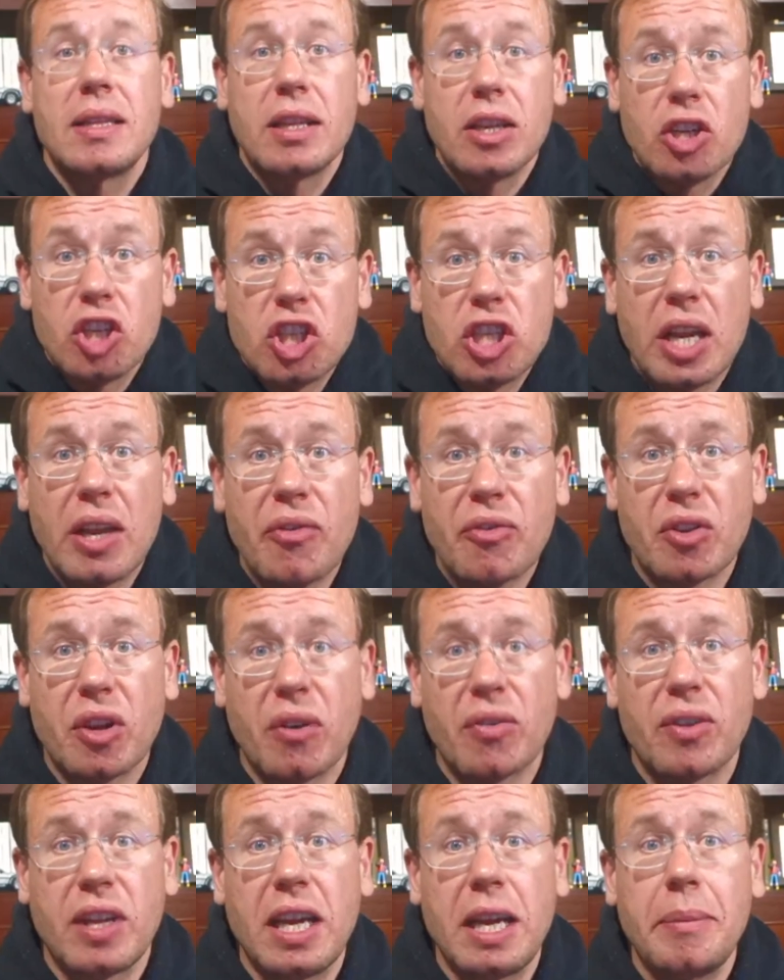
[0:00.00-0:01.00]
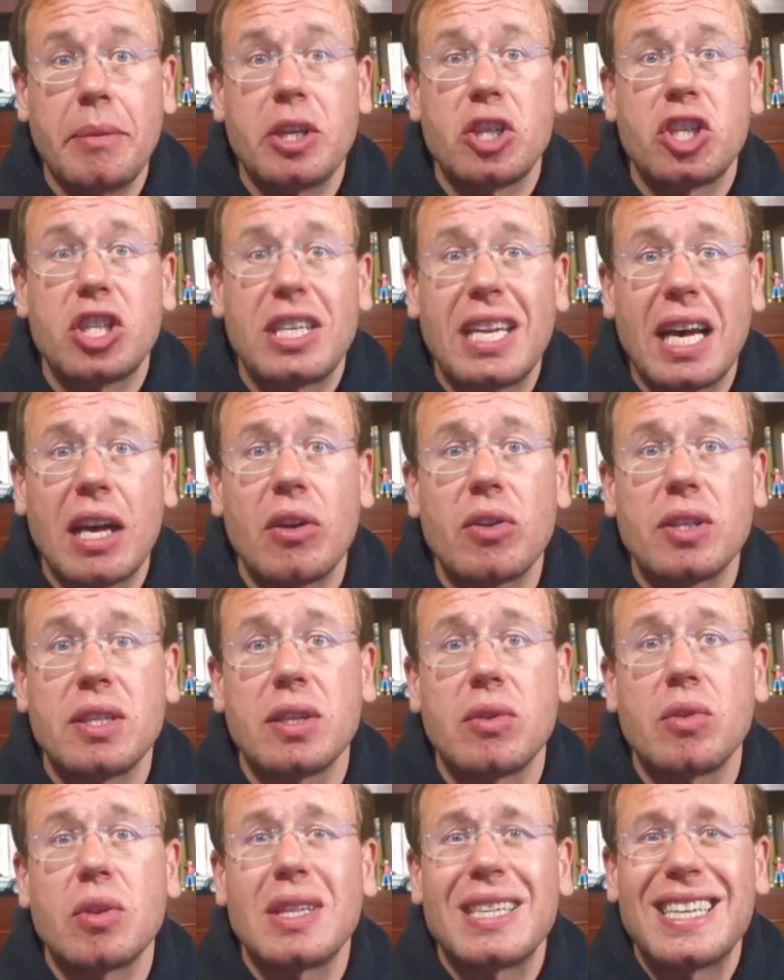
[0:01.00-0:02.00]
The shift of the image
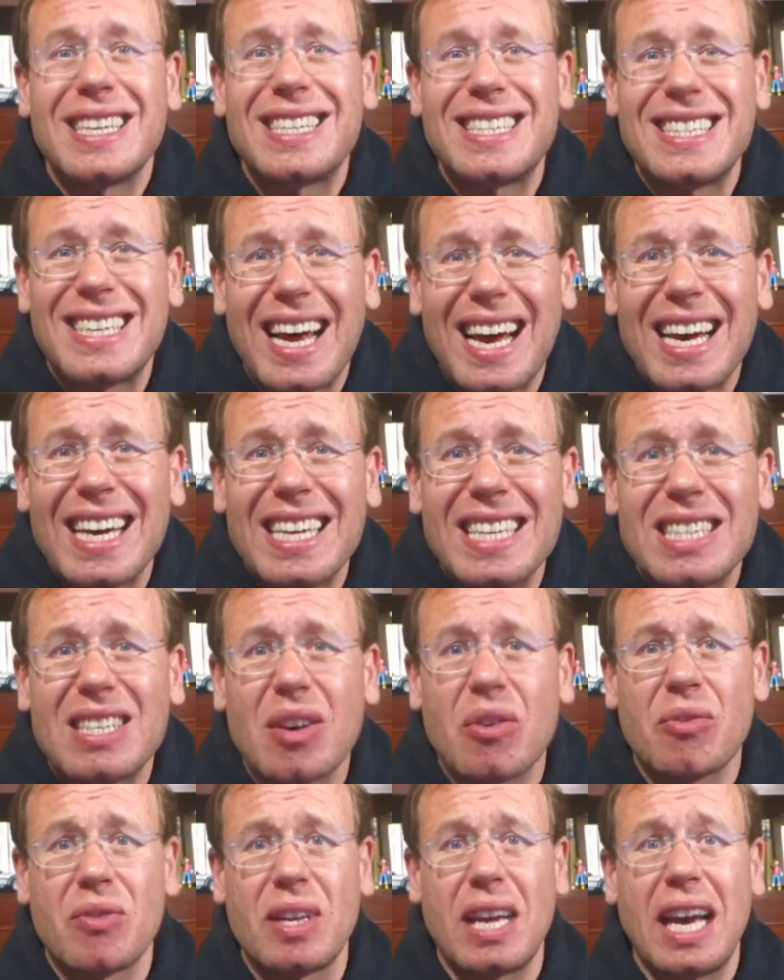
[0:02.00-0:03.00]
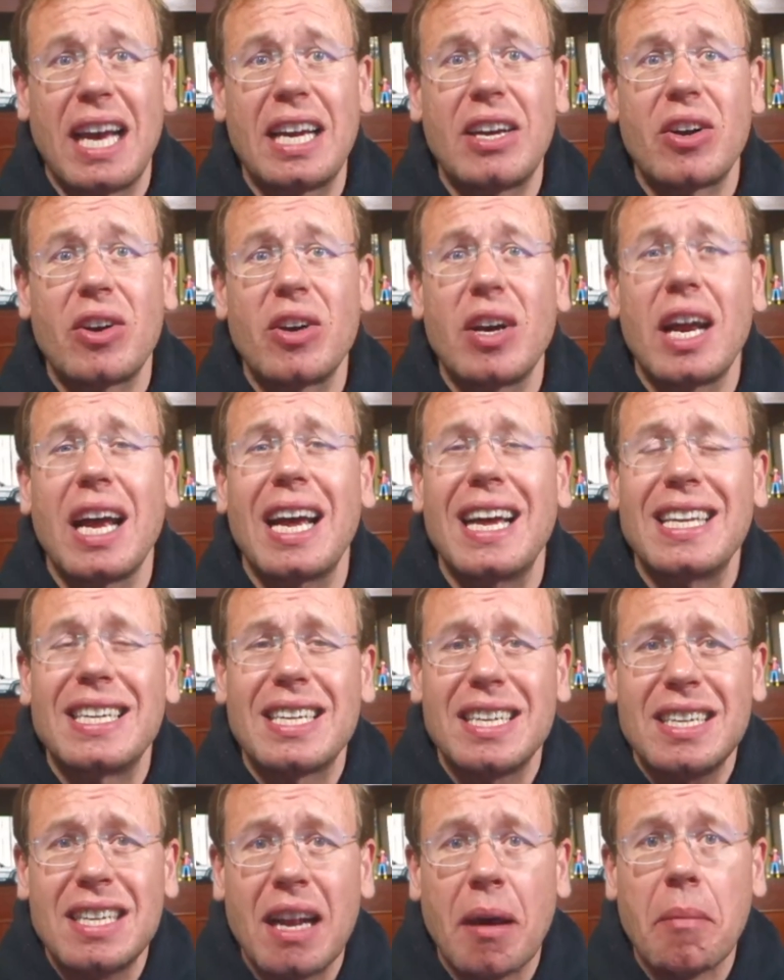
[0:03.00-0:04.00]
tells you the size of the header and
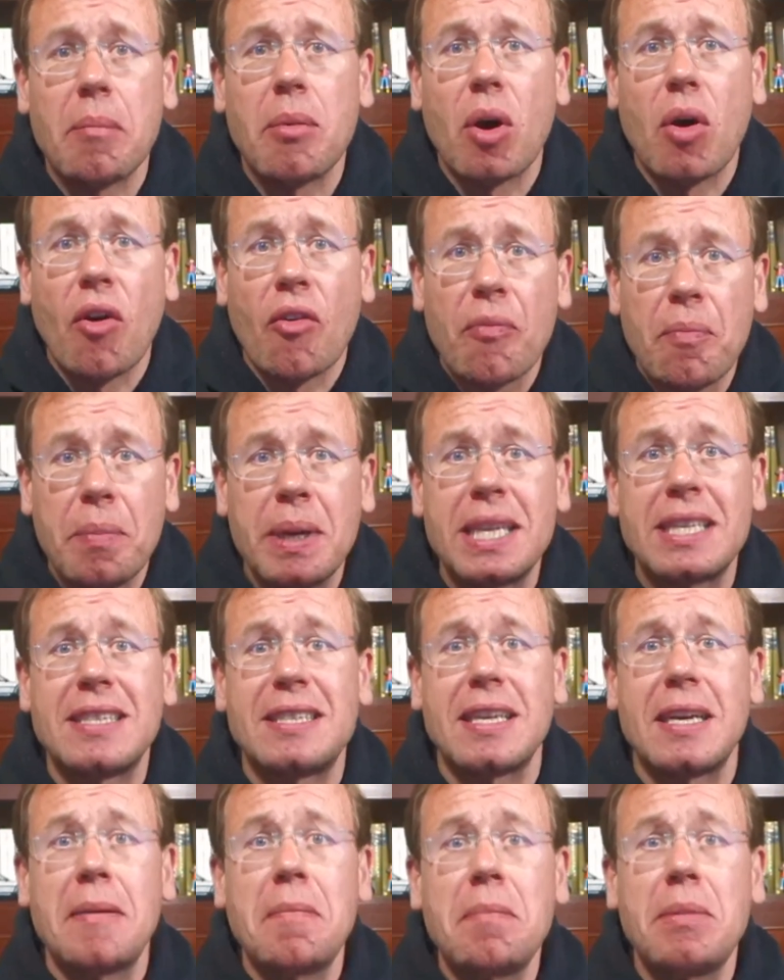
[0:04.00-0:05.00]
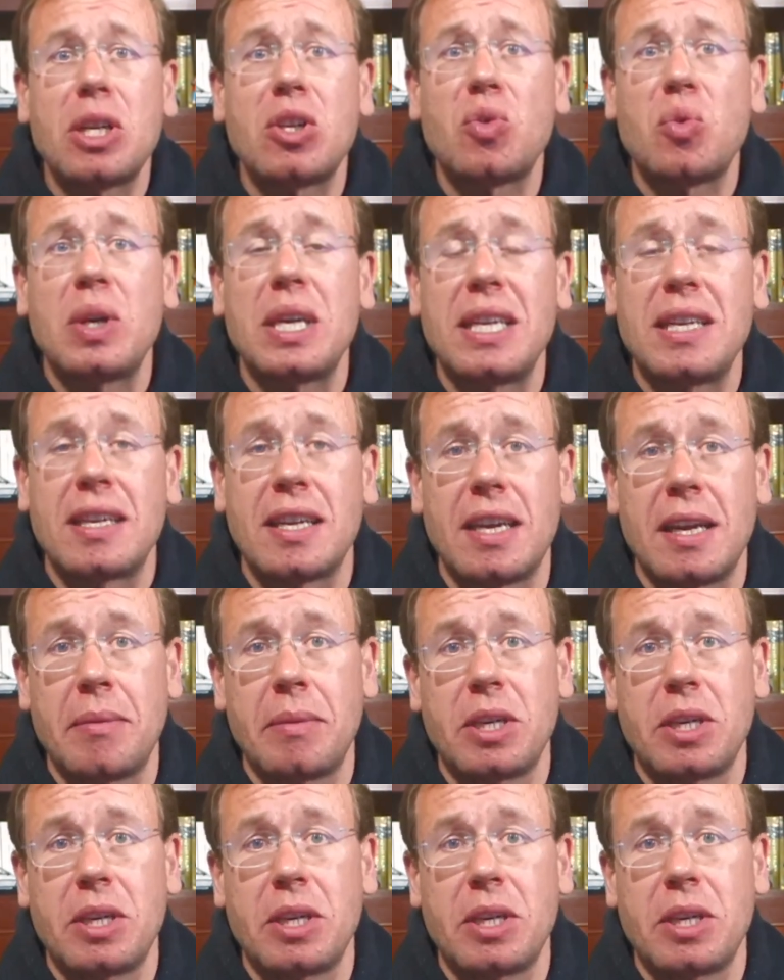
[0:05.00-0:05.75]
the number of bits in between the